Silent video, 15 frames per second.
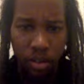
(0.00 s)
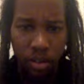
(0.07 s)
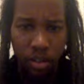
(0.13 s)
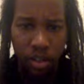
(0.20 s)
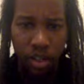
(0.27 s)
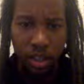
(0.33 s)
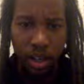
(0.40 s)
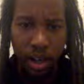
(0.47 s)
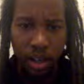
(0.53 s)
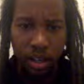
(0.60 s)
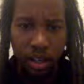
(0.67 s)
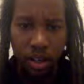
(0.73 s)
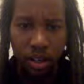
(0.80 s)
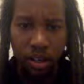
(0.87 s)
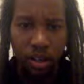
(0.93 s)

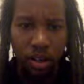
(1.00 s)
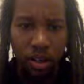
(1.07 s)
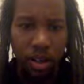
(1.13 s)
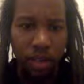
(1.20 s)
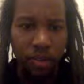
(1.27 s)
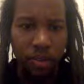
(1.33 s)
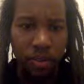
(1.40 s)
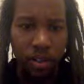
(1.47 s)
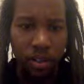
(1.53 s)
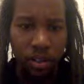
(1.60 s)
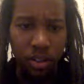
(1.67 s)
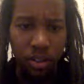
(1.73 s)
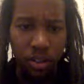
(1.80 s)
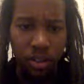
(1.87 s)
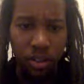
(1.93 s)
chat.starline
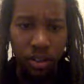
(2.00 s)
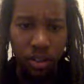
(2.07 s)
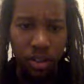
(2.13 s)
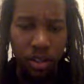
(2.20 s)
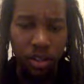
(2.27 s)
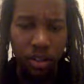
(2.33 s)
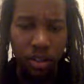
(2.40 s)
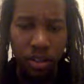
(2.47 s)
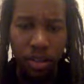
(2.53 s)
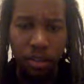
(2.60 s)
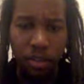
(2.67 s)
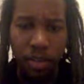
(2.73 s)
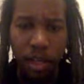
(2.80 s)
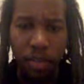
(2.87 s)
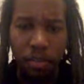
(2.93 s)
ventures, and then you're gonna
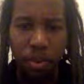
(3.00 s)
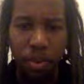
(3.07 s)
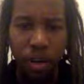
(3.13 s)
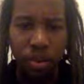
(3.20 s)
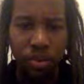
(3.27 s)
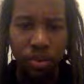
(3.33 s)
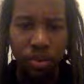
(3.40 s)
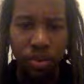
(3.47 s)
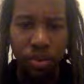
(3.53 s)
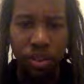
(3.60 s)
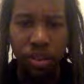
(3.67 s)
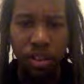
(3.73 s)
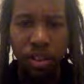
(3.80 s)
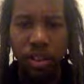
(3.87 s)
make a post